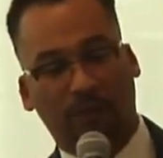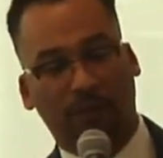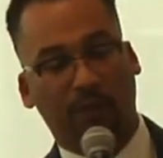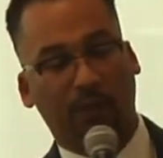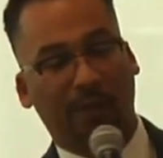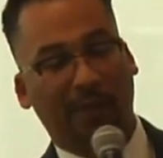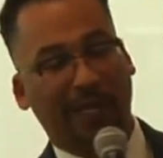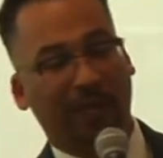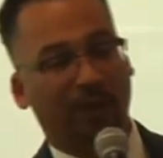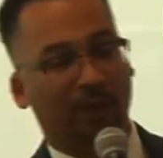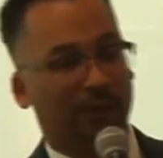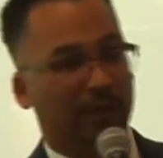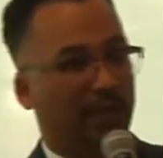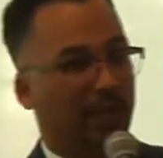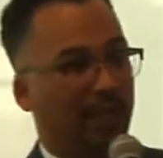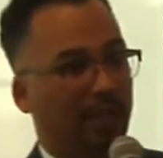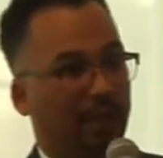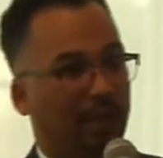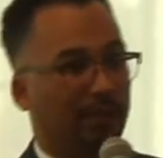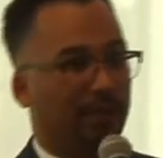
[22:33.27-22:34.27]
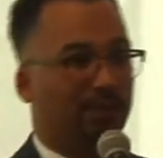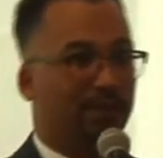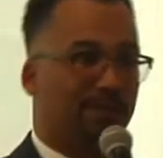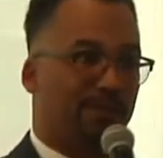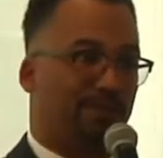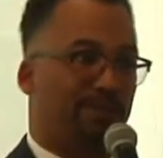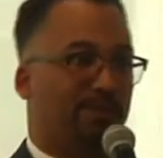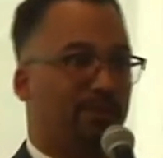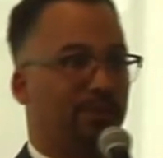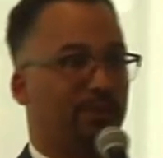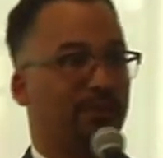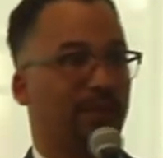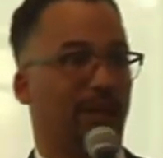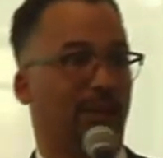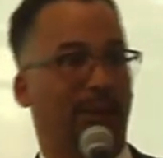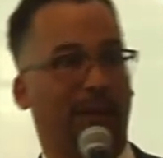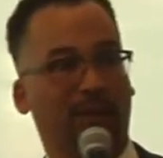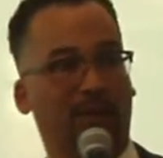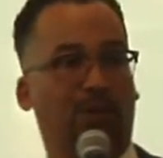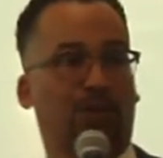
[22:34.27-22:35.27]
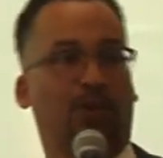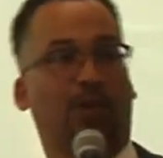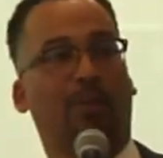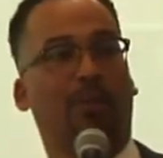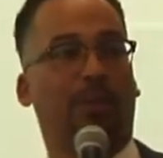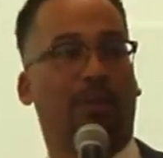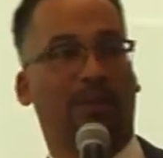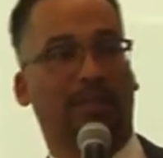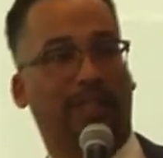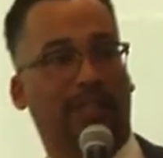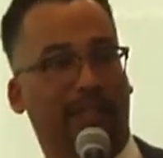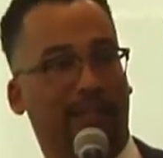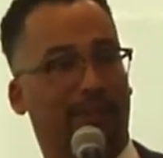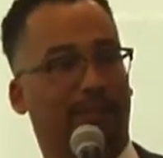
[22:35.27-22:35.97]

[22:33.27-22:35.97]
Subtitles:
nobody wants to hear about Trump all day.